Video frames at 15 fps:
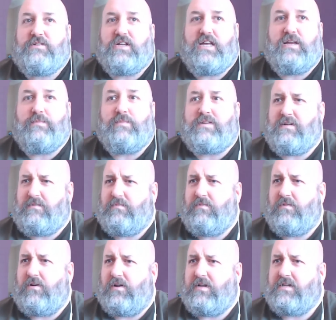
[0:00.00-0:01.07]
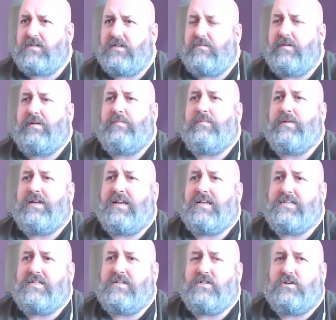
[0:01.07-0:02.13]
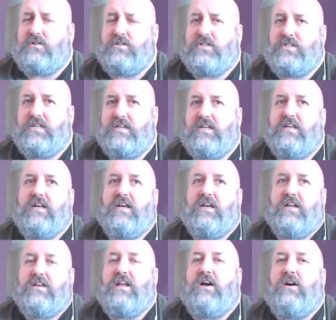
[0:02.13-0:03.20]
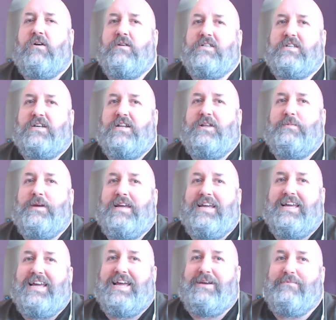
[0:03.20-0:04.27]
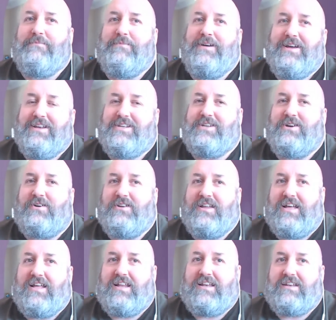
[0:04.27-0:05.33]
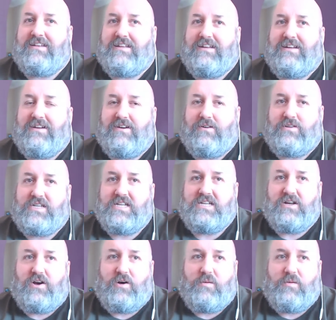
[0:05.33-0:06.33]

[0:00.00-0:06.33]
team. I said, "What? It's going to be me, Ellis, and Josh." He said, "No, it's going to be him, John, and Aussie Dom."